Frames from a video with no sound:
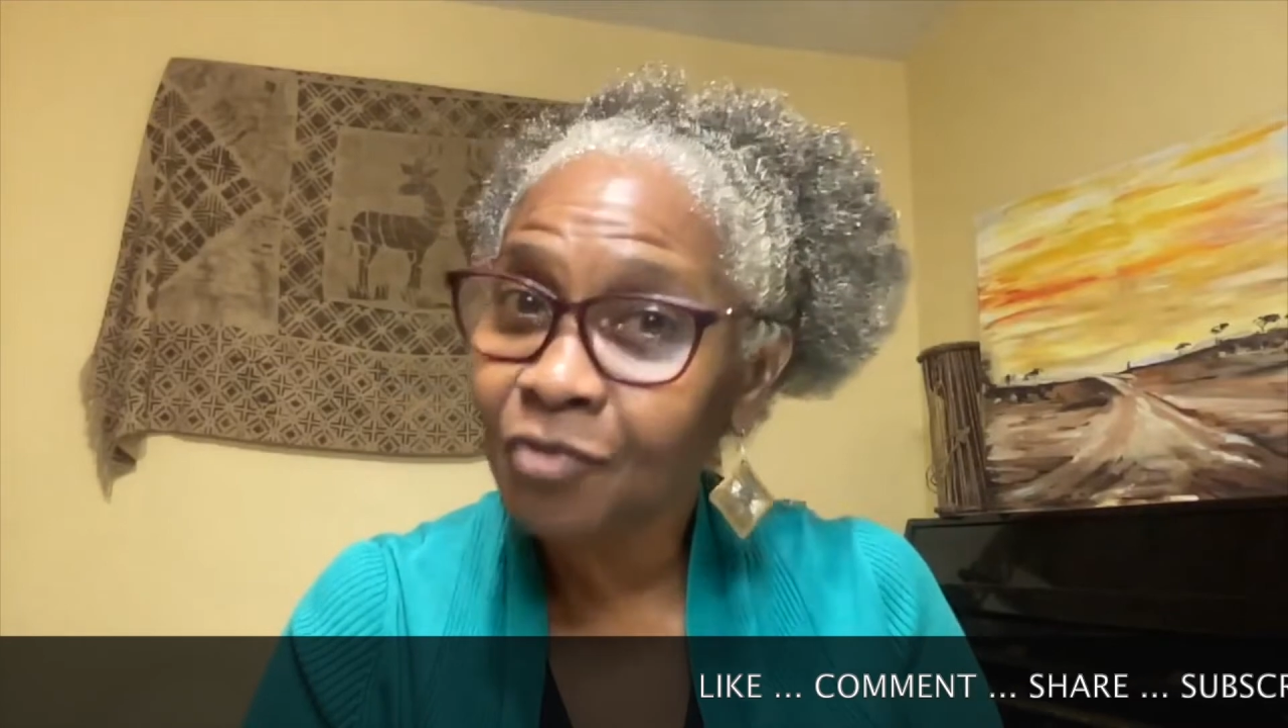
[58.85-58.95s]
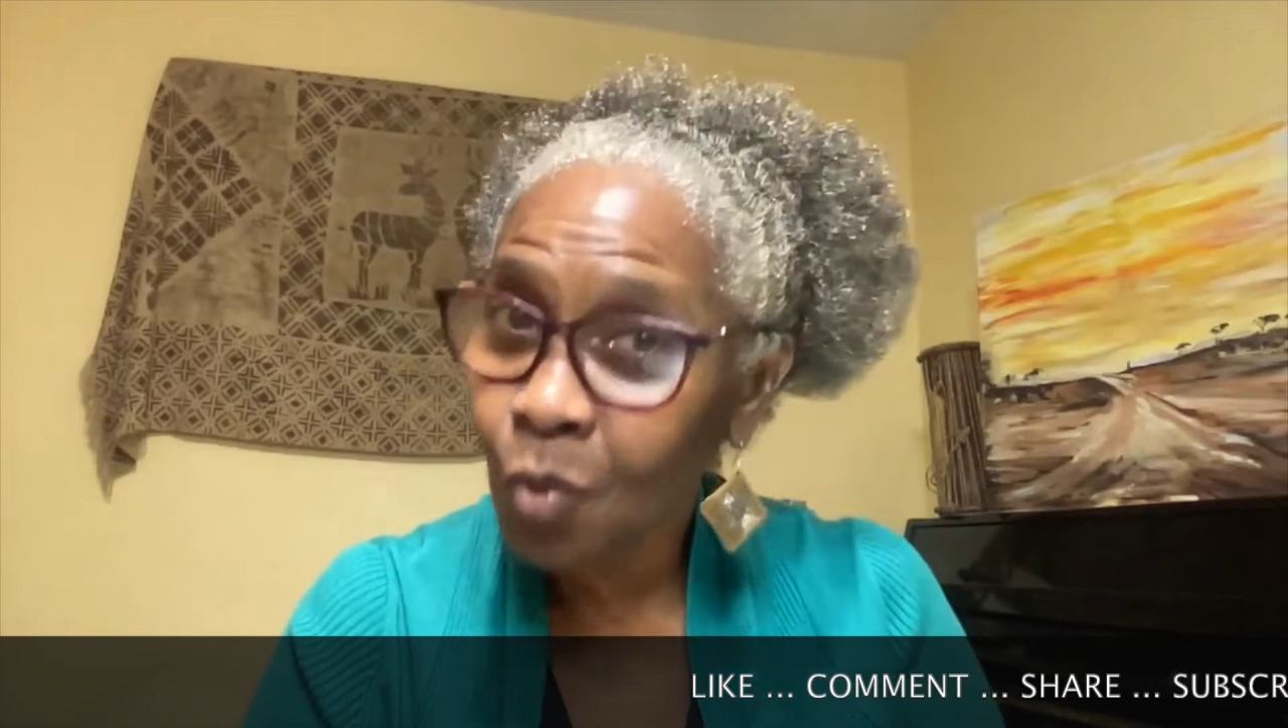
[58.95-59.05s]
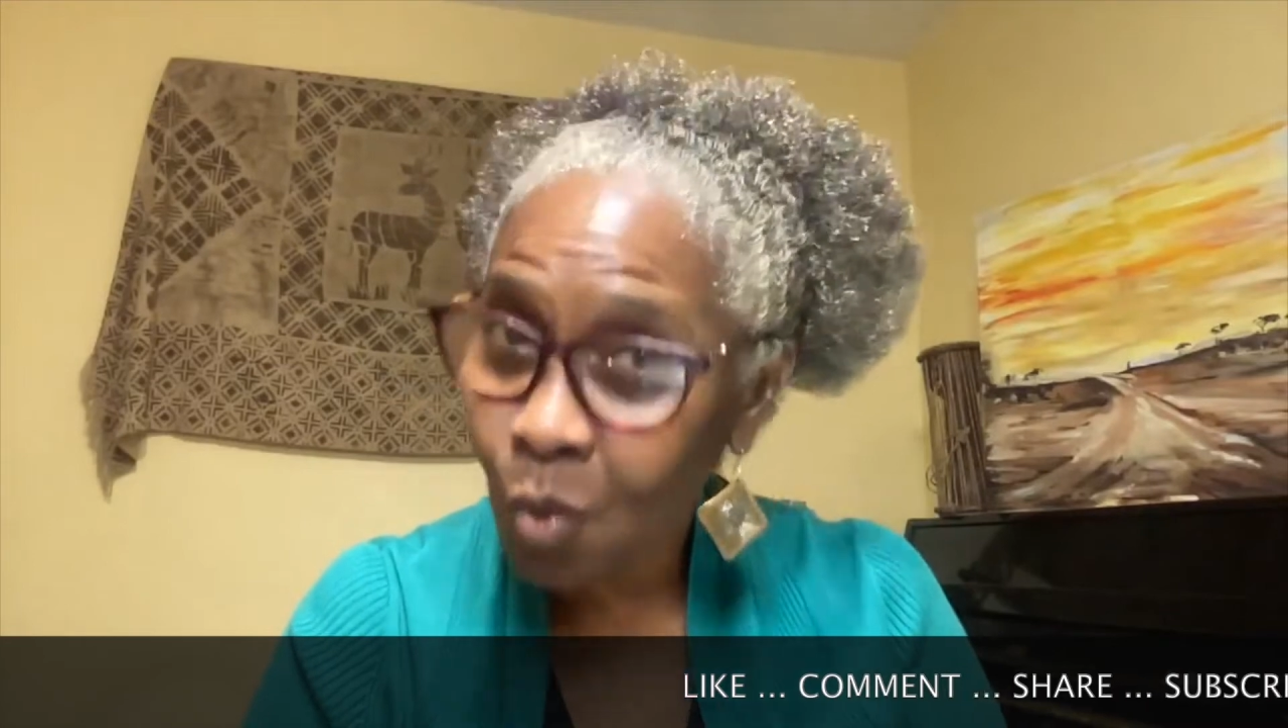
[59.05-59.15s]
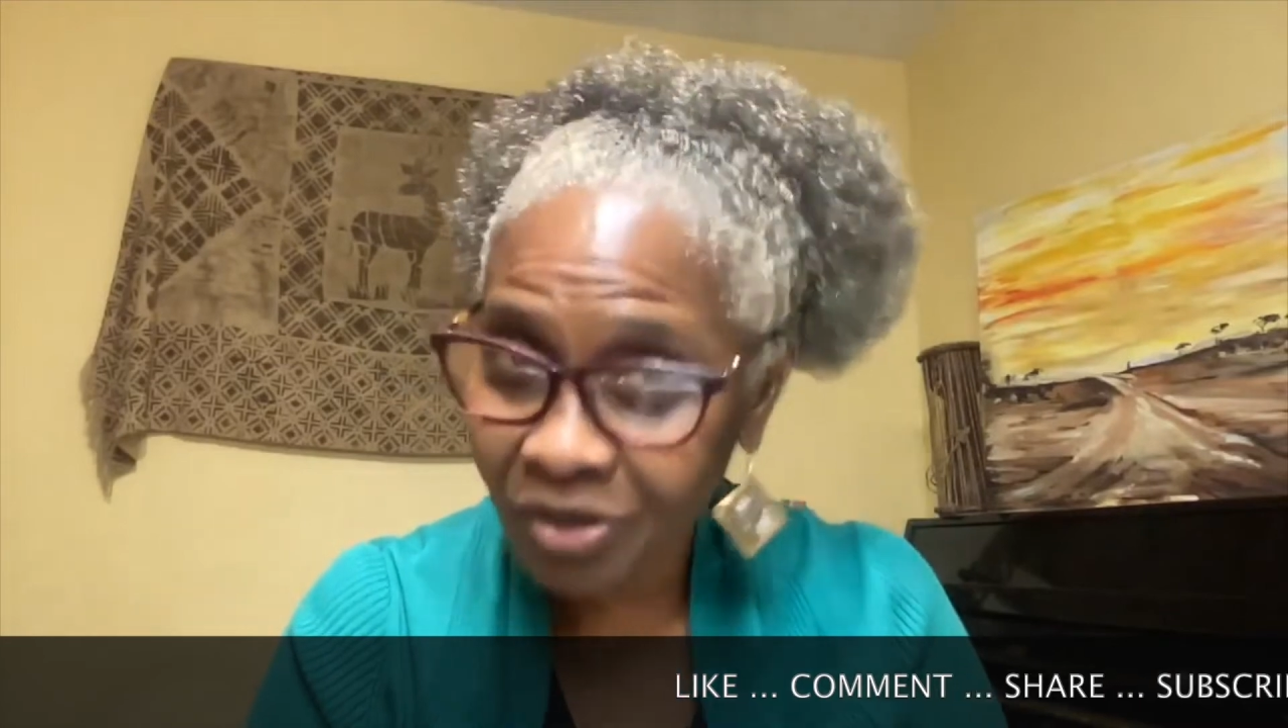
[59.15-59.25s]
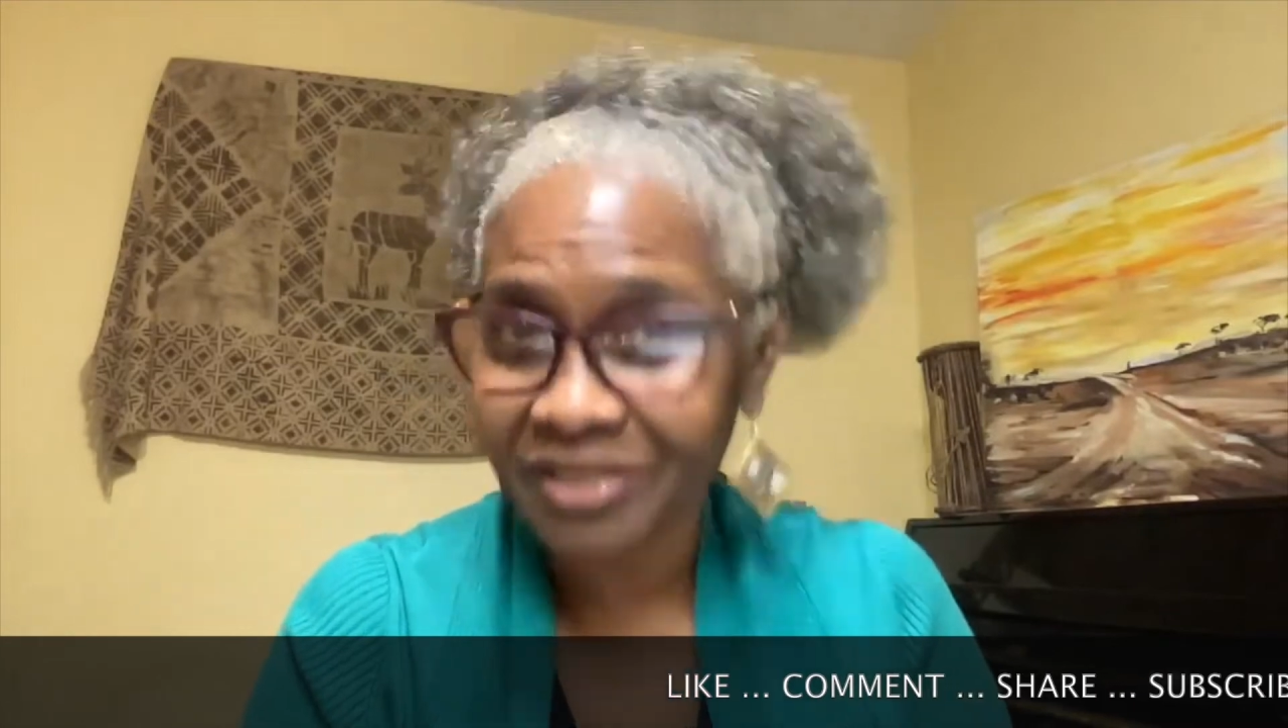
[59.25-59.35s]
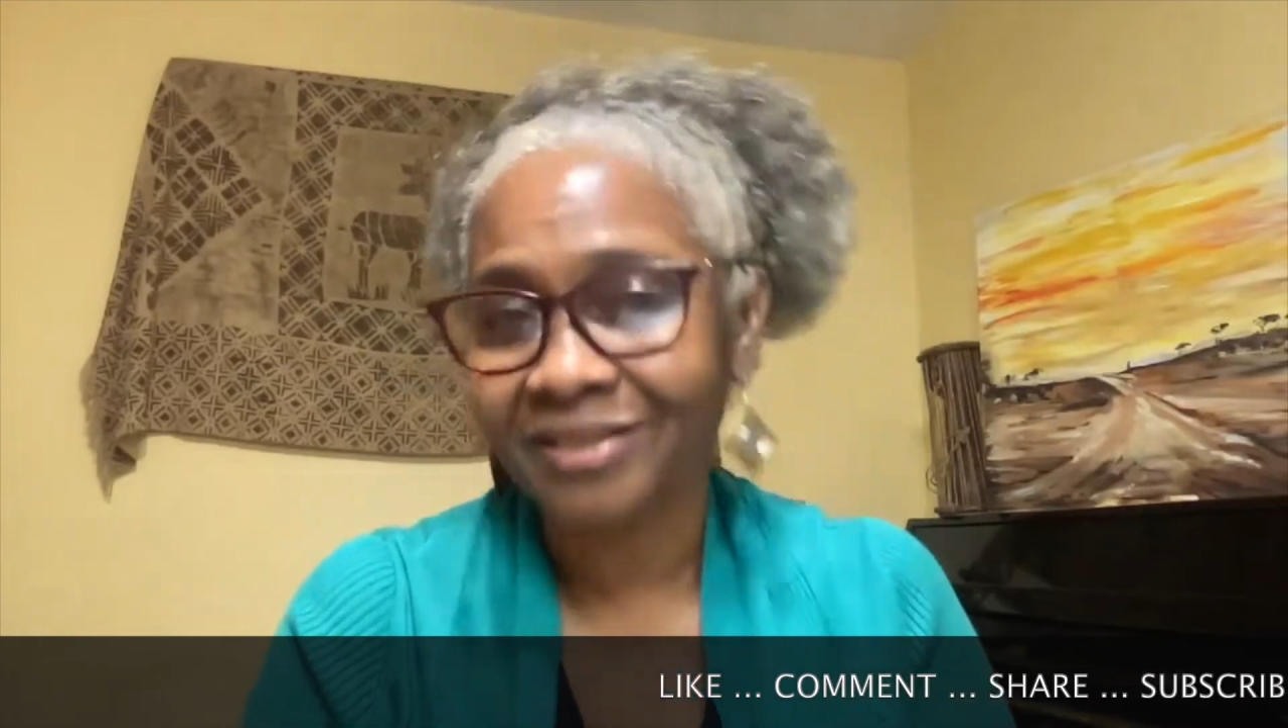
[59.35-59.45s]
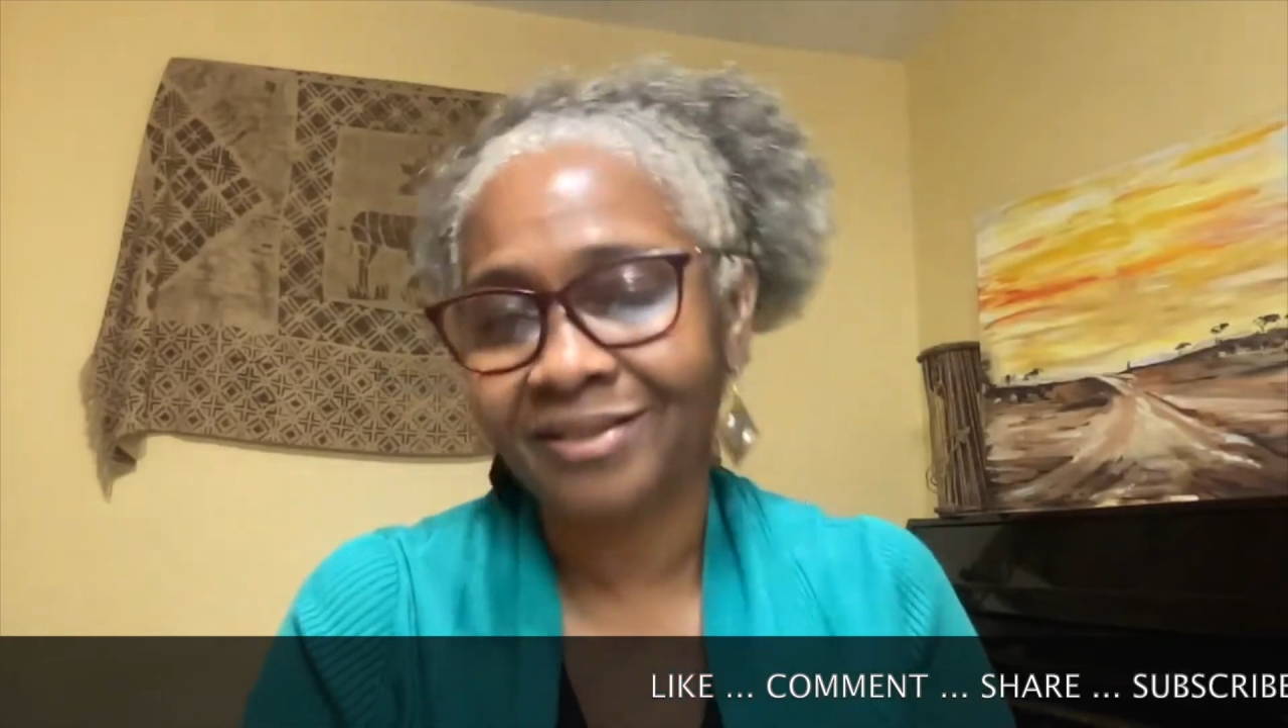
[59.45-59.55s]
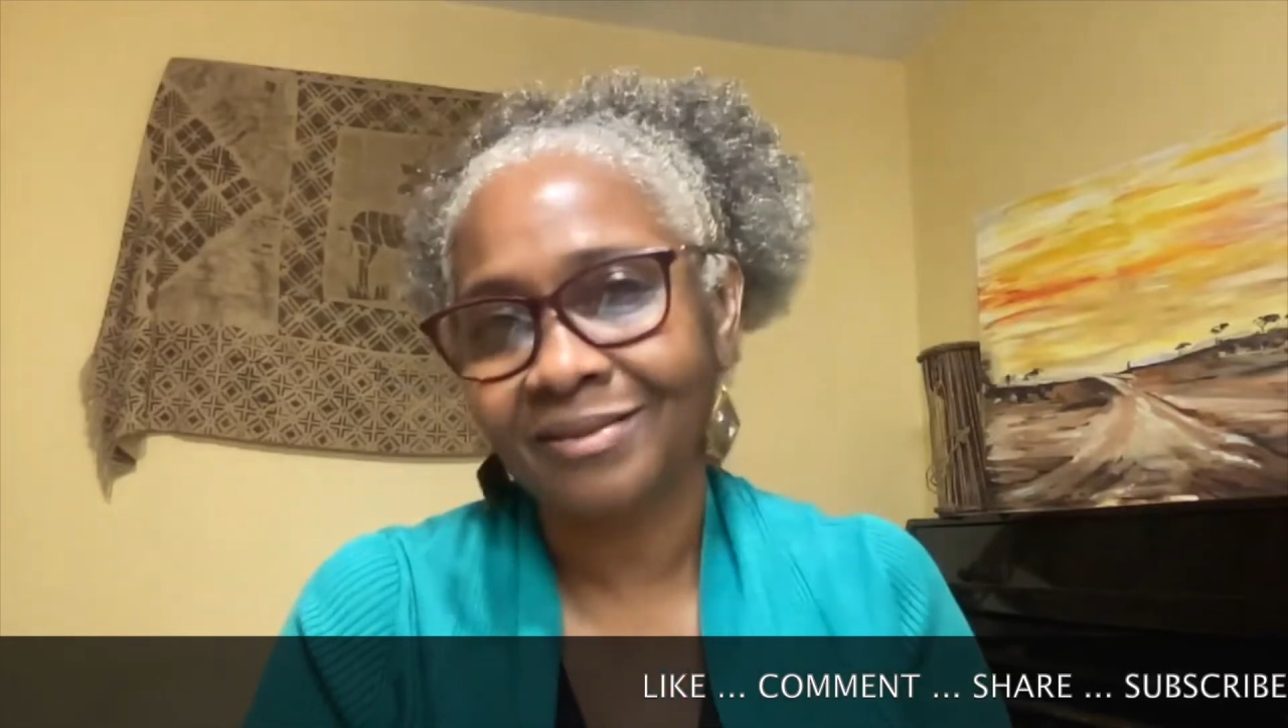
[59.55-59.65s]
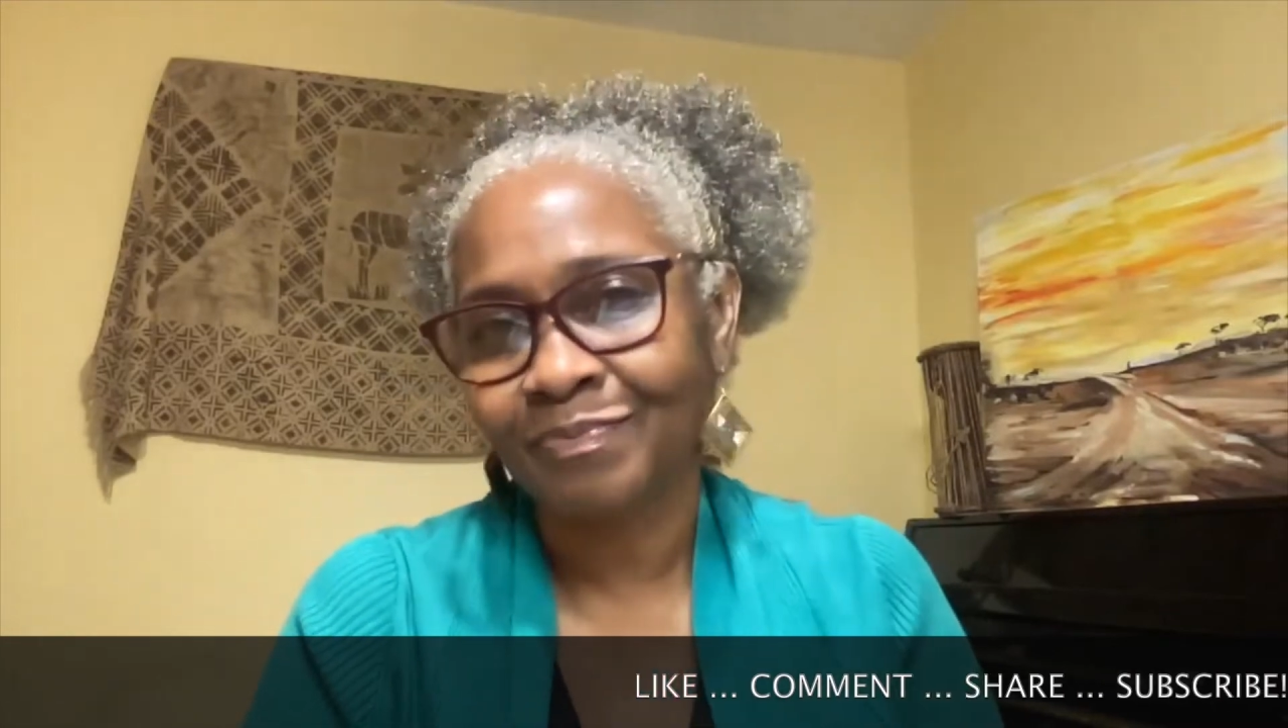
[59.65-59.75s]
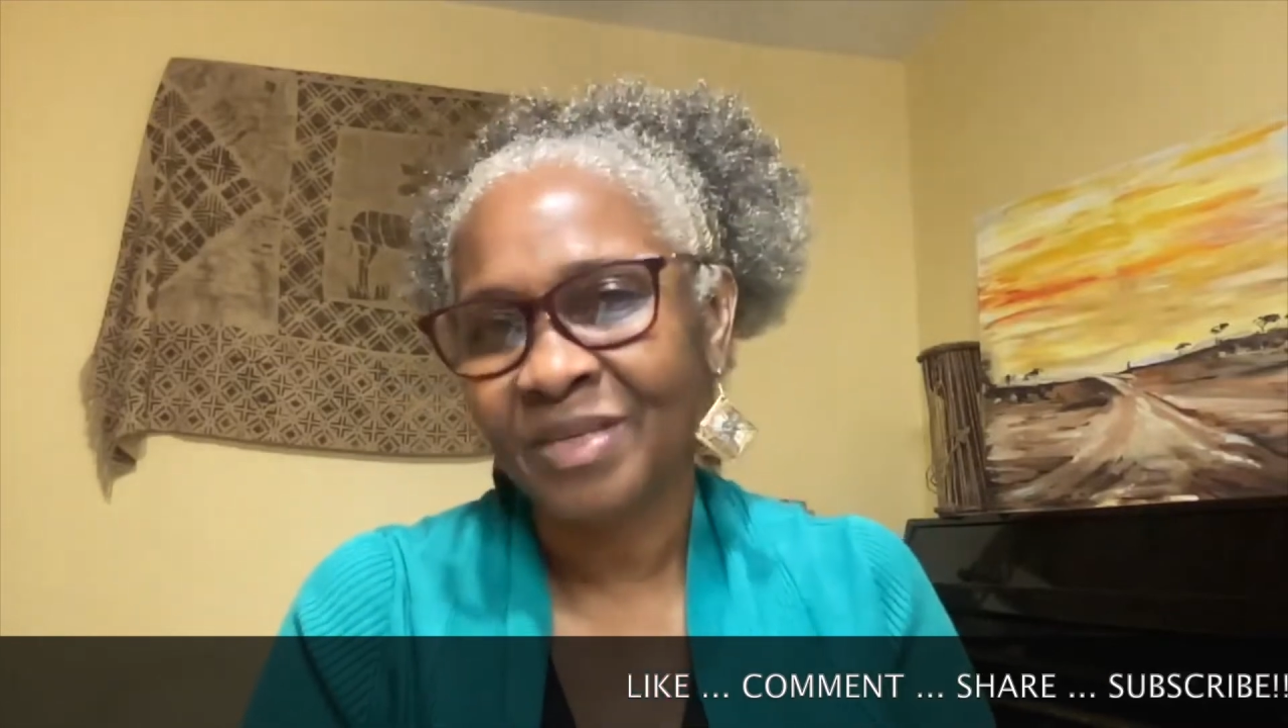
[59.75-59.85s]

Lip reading: course,